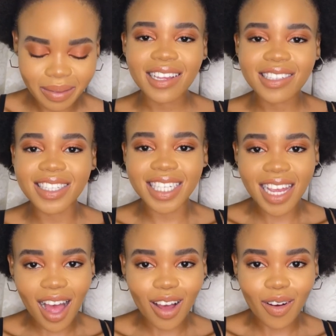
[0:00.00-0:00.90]

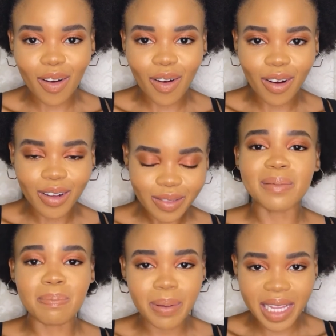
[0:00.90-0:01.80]
ester alcohol,
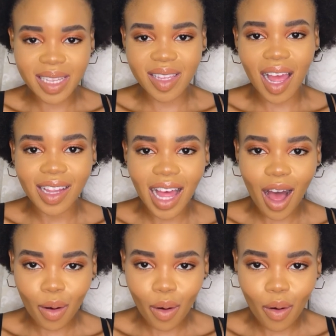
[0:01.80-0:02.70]
and benzyl
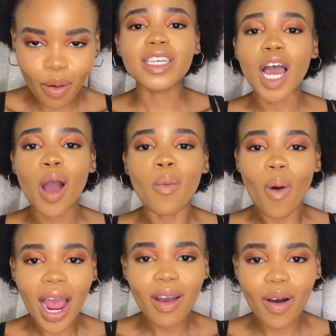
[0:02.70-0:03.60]
alcohol. Now,
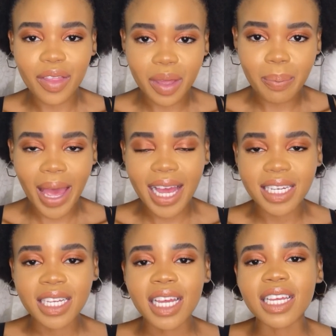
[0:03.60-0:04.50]
why are they bad?
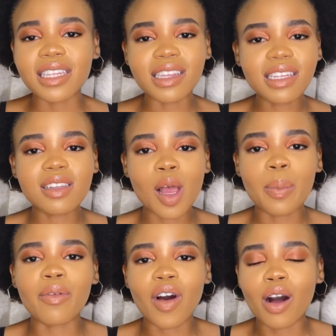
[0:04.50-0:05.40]
These
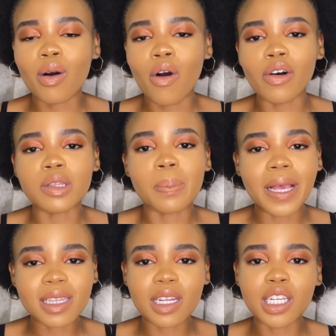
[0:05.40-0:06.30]
type of alcohols
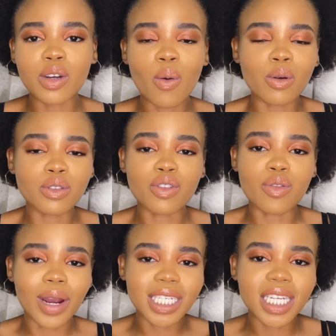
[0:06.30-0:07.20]
basically cause
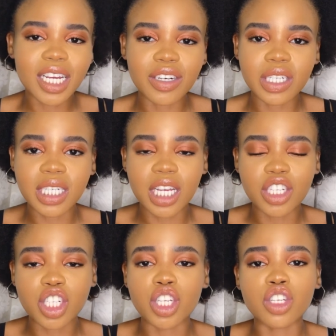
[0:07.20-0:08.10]
greater
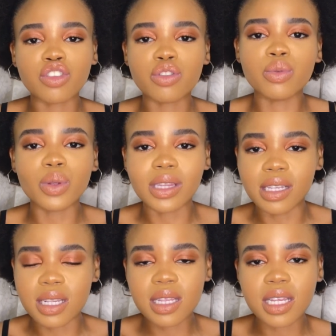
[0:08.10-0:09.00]
irritation to
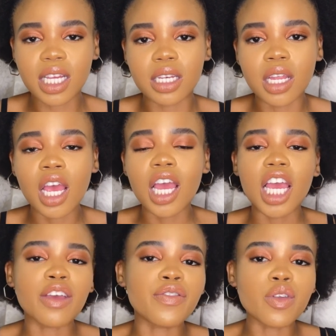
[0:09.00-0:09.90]
the skin.
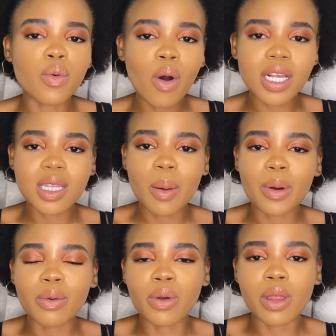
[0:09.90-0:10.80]
If you are
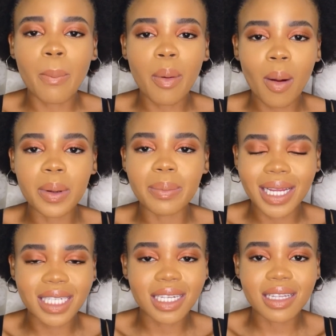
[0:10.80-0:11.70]
someone with
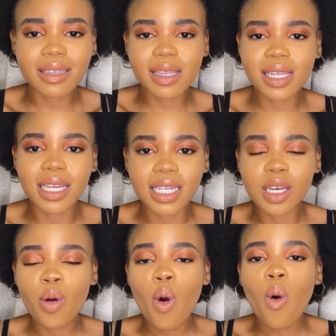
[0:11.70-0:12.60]
problematic
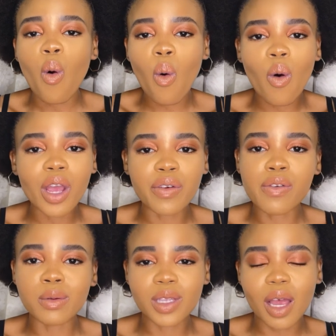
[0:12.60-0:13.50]
skin, or
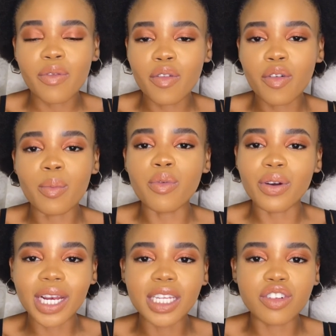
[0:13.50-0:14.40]
if you suffer from
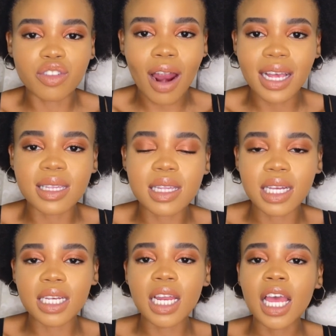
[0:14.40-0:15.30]
really dry
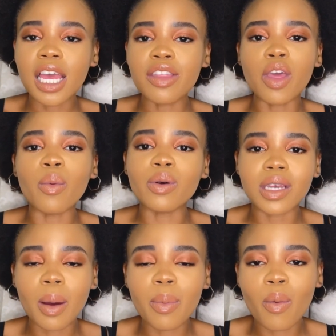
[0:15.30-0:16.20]
skin, they will,
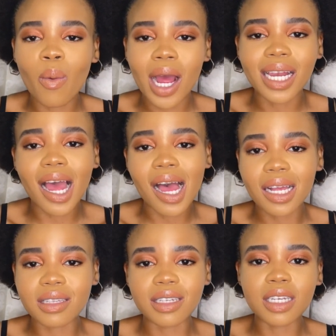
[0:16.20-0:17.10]
number one,
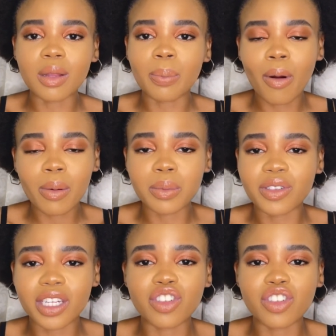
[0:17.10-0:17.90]
heighten the problems that